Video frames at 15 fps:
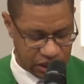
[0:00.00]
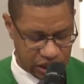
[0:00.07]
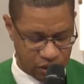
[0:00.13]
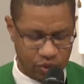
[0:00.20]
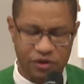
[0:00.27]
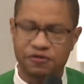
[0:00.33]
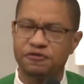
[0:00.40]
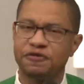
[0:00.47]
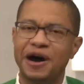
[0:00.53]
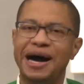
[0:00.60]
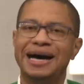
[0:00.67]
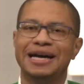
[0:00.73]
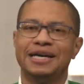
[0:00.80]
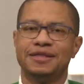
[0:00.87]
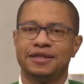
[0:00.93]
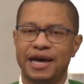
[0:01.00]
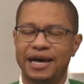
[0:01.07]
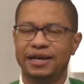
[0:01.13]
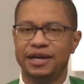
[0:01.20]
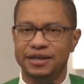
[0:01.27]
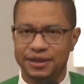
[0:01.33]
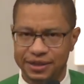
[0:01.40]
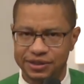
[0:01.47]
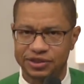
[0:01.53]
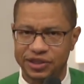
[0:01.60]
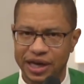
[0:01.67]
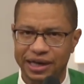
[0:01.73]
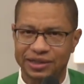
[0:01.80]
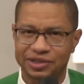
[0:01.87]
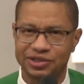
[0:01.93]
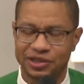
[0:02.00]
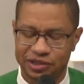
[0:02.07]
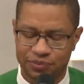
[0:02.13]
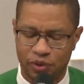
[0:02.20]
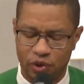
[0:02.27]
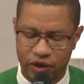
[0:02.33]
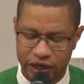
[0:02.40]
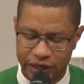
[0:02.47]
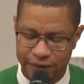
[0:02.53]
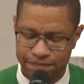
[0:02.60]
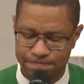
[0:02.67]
And we find that in this text this morning.